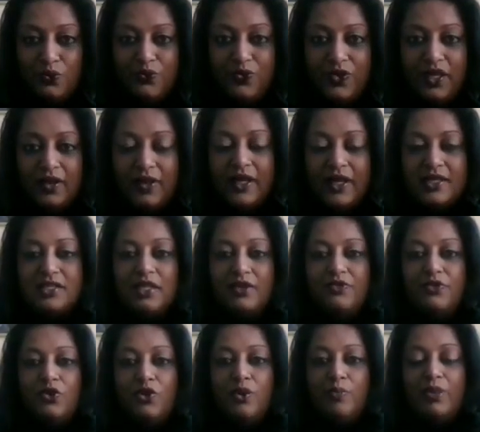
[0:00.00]
feel as if
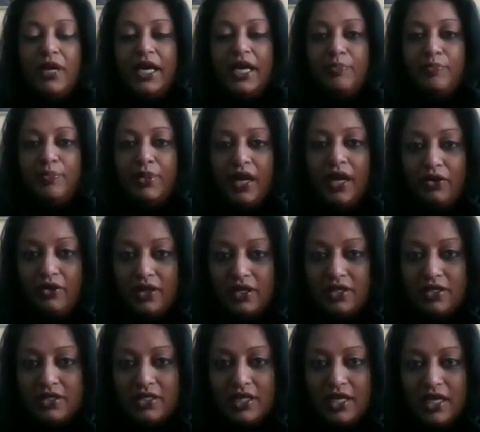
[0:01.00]
you're a bad
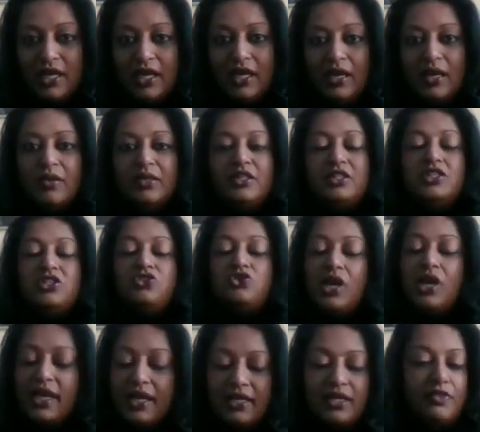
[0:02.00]
parent. Try
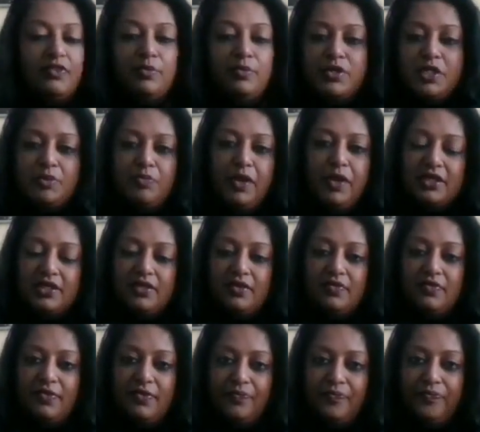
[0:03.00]
a different perspective.
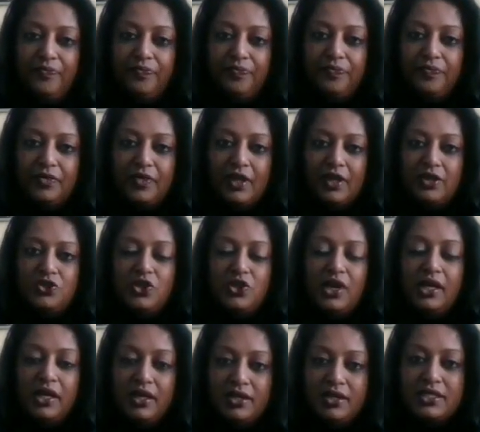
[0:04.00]
Try
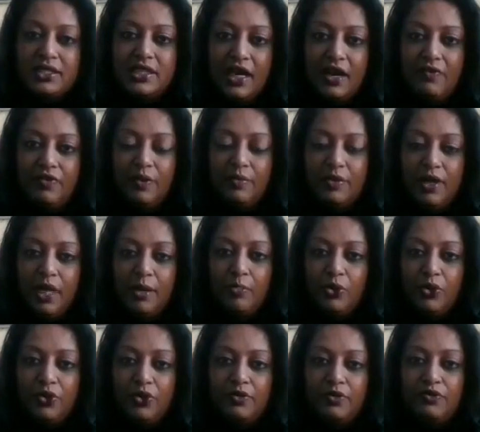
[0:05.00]
to understand from their
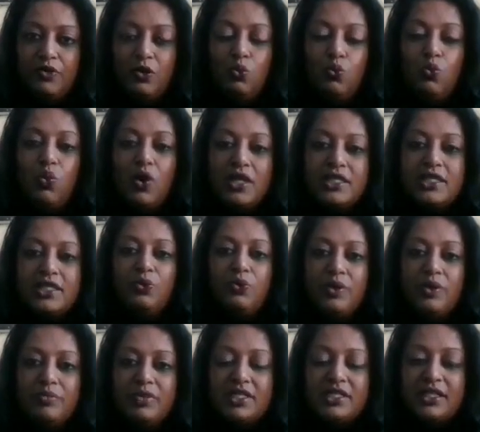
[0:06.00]
point of view, what are we
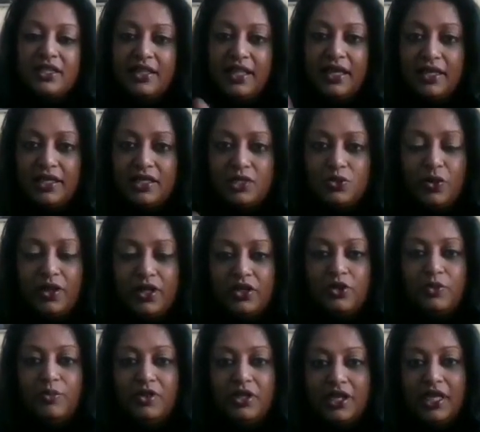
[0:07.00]
missing? That is where the
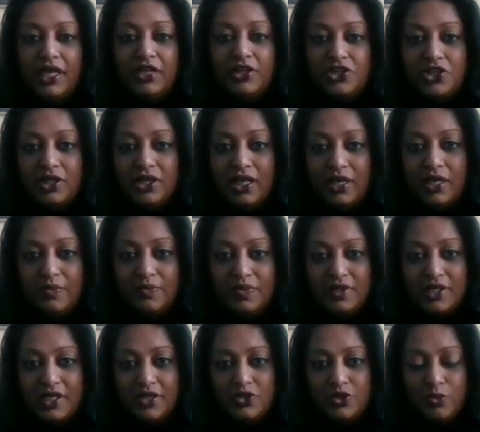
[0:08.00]
communication comes
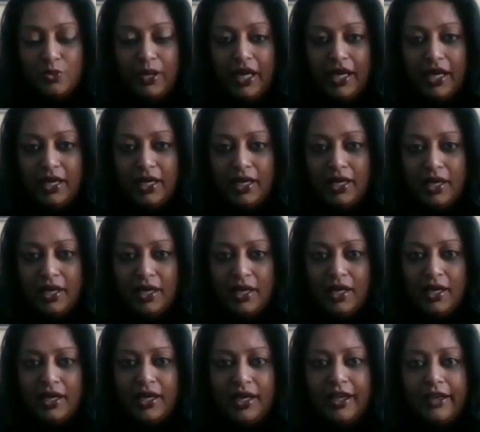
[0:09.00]
into play.
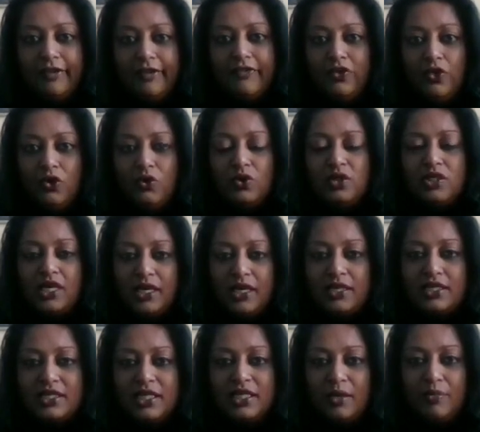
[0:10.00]
Now, if you take a
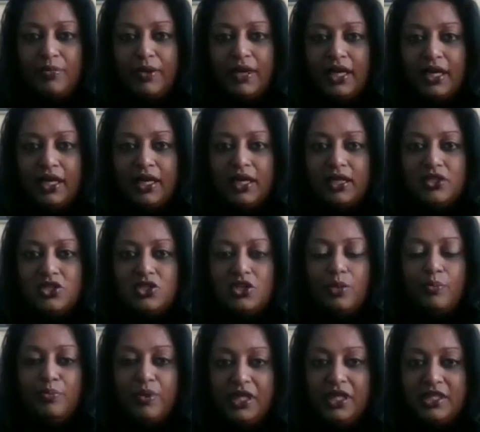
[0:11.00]
step back and
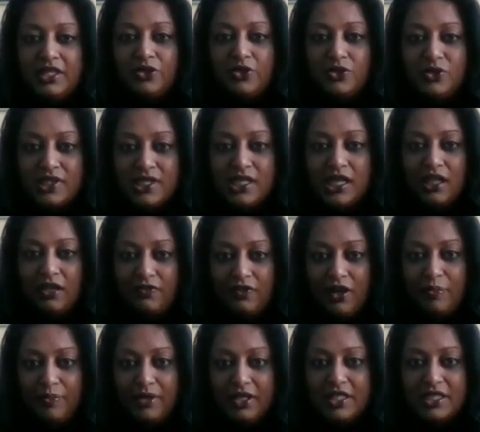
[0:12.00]
stop beating yourself
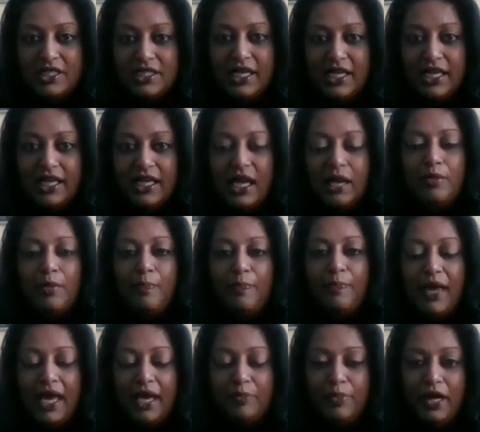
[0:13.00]
up and saying, I'm a
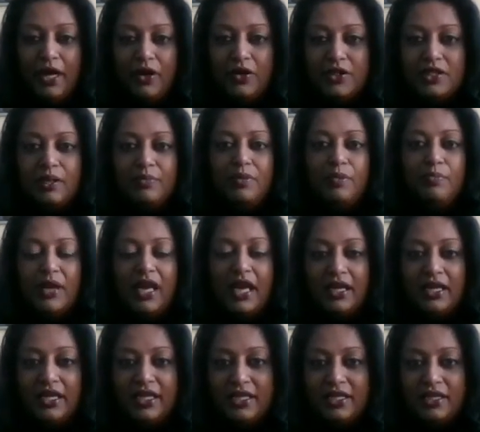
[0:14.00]
bad parent, I'm a bad
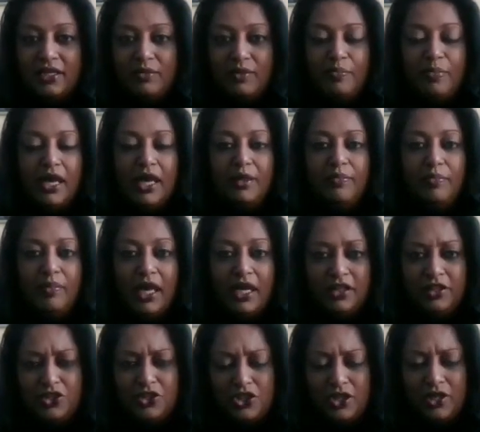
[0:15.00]
leader, I'm a bad
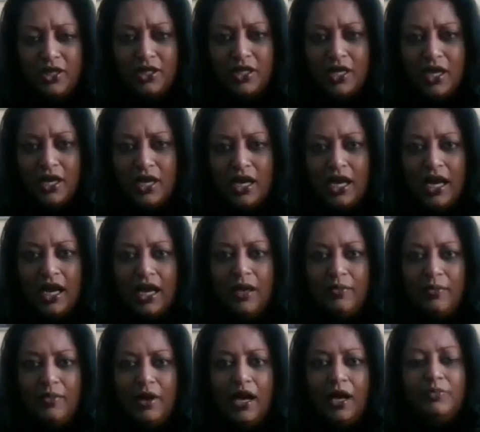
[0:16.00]
manager,
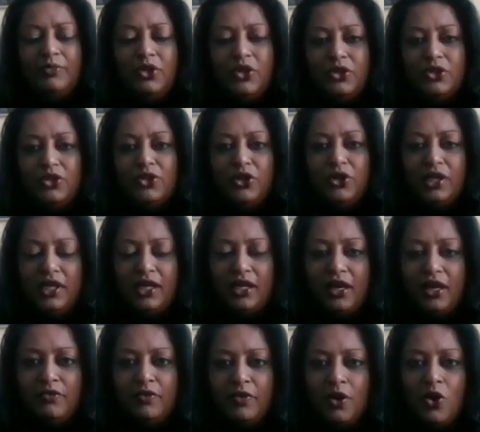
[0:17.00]
I'm not good
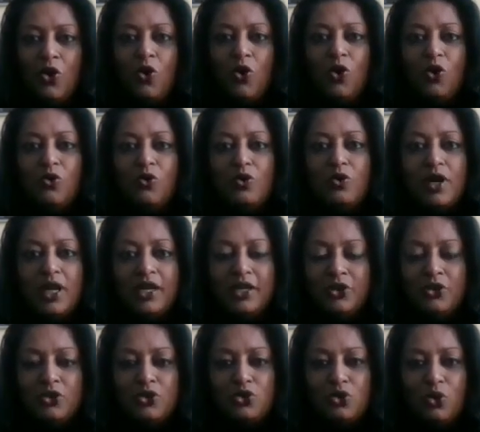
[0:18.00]
enough, already
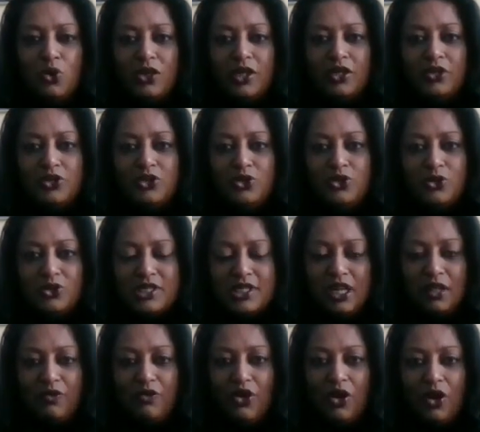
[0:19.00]
you're talking to your
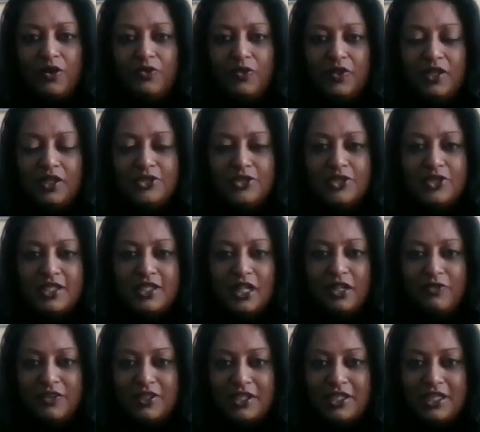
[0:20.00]
self-confidence, your
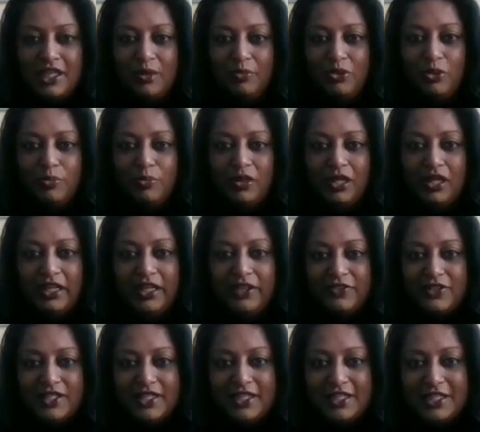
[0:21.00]
self-esteem, your belief
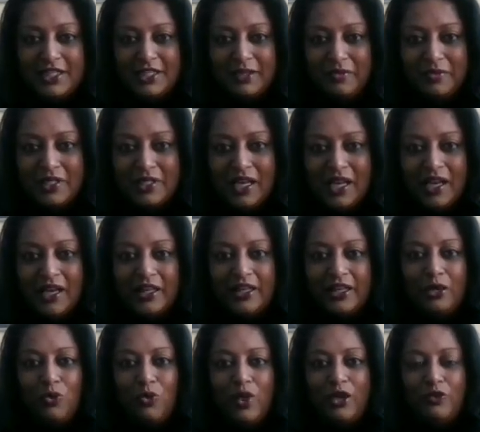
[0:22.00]
systems,
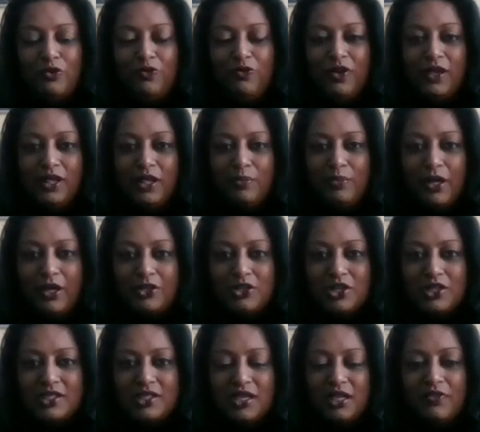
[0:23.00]
the way you feel about
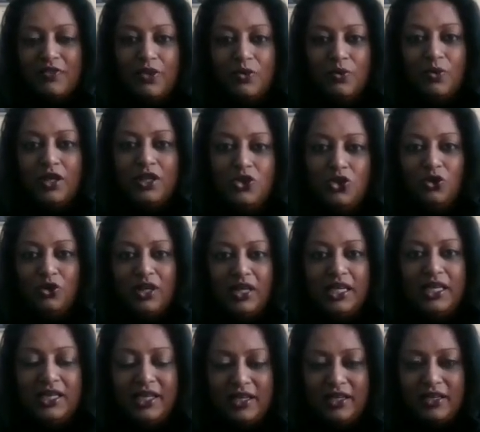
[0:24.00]
yourself. And when you're
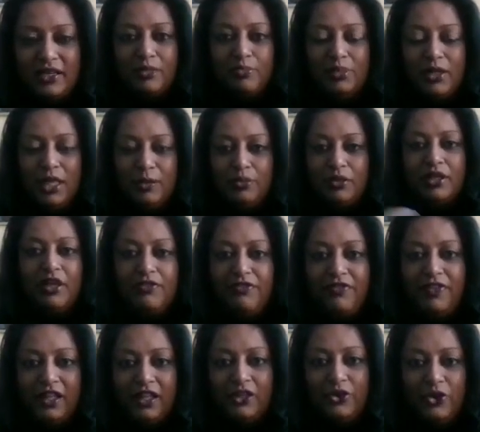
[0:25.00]
leading other people, they
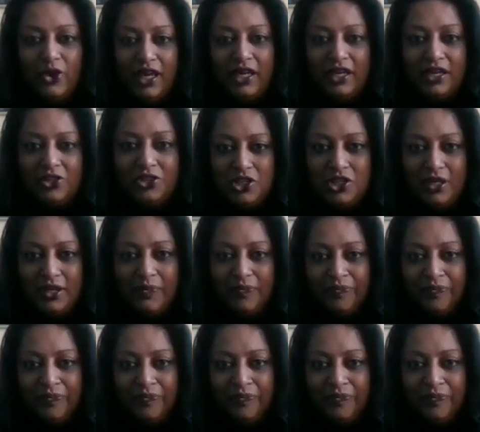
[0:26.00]
feel your energy.